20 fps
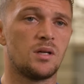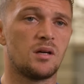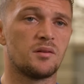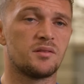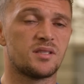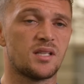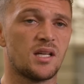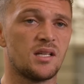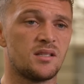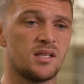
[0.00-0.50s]
have to
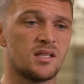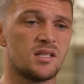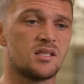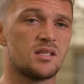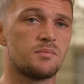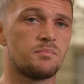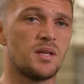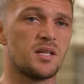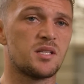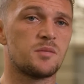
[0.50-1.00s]
say this
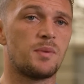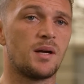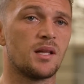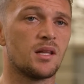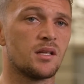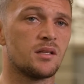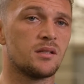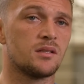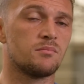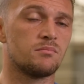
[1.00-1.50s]
spell
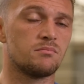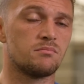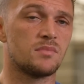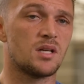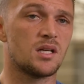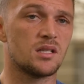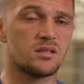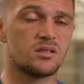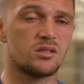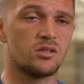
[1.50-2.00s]
in
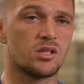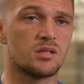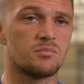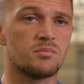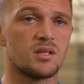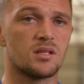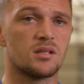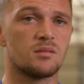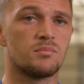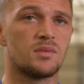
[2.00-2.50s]

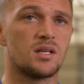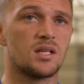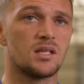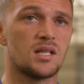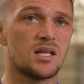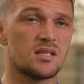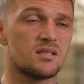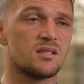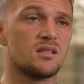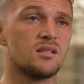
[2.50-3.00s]
certainly my
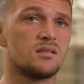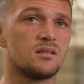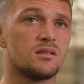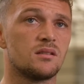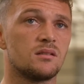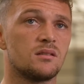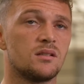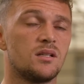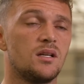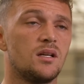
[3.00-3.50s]
last season
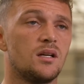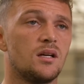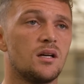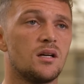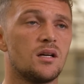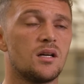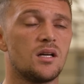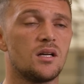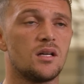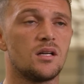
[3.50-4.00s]

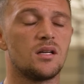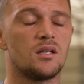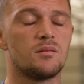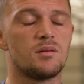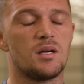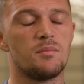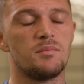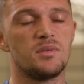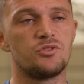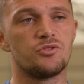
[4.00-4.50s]

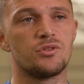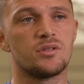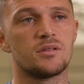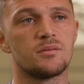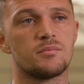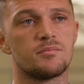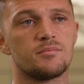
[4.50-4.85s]
at Madrid.